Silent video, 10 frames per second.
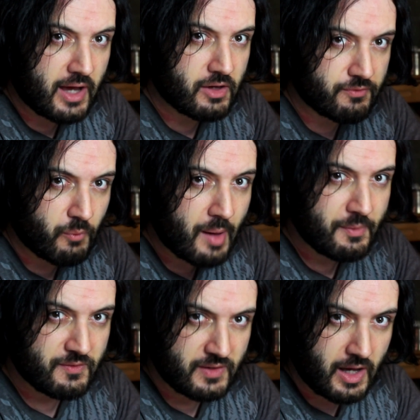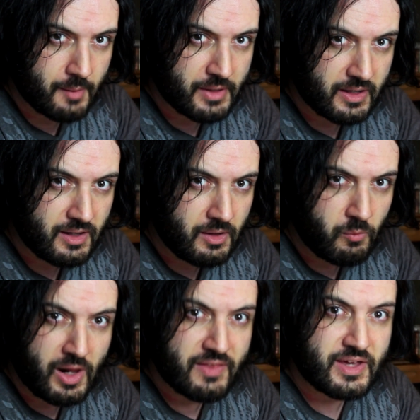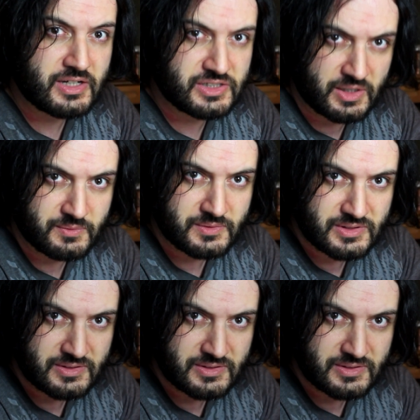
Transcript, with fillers: of weapons and armor, while they don't.